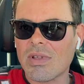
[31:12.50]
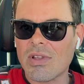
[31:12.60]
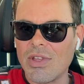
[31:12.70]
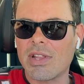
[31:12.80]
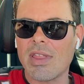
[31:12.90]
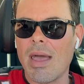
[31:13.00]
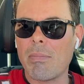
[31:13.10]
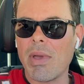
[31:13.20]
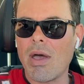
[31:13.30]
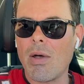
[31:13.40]
clicked that
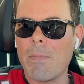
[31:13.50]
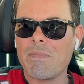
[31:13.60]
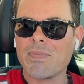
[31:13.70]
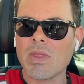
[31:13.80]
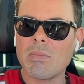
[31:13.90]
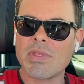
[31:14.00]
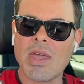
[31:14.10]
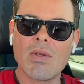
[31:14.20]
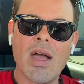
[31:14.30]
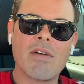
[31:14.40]
bell, but they
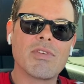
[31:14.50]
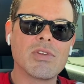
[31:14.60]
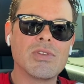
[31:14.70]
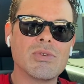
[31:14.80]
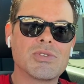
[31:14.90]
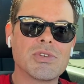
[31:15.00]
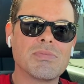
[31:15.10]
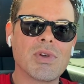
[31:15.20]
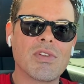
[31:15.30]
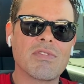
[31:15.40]
don't have their YouTube
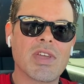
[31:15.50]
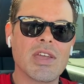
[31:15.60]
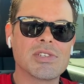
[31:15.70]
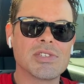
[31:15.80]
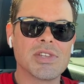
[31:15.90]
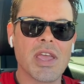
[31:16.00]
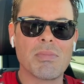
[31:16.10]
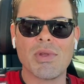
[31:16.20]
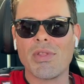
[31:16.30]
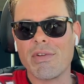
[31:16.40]
notifications
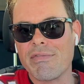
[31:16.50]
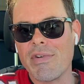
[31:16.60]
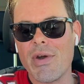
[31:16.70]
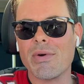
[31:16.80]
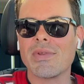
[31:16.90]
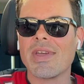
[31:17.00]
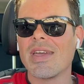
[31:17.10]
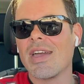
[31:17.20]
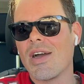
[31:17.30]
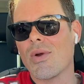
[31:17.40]
enabled on their phone
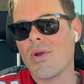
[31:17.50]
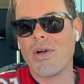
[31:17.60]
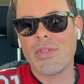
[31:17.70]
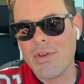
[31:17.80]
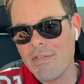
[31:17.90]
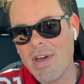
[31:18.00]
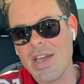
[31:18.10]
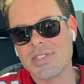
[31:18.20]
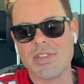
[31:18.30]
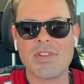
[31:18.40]
or on their
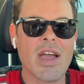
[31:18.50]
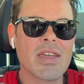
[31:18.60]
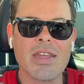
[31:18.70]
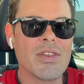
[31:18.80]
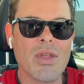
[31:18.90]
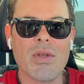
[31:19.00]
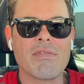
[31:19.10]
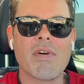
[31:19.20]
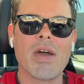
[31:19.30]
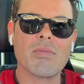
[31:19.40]
device. So they're not getting
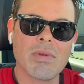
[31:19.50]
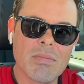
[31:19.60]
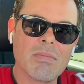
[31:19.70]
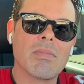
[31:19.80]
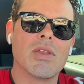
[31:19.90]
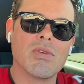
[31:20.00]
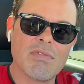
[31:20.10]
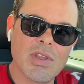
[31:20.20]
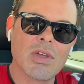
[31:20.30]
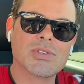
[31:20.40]
notified when my new
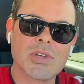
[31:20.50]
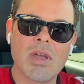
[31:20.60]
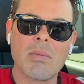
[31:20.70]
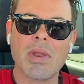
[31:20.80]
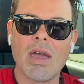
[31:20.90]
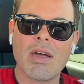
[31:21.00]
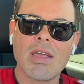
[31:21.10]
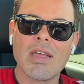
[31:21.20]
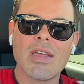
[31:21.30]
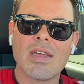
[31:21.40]
videos are coming out.
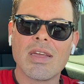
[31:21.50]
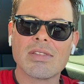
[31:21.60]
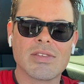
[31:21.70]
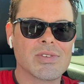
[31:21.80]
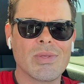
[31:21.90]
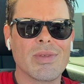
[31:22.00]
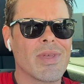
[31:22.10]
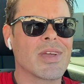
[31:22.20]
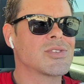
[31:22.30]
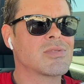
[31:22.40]
It, there's only
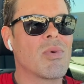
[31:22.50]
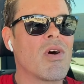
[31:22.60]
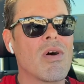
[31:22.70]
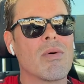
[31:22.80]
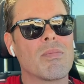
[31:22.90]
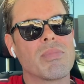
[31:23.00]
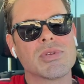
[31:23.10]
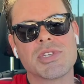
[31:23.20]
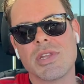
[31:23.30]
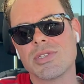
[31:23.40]
like a small
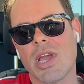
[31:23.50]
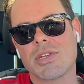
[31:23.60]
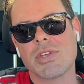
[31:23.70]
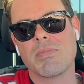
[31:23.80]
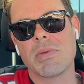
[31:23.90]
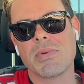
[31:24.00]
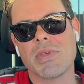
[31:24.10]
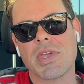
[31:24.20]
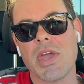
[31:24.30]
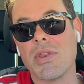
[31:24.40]
percentage actually of people
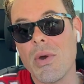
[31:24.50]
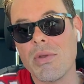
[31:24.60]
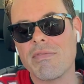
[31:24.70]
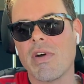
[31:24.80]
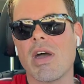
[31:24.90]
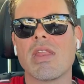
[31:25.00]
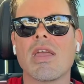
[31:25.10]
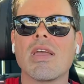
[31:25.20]
that get notified.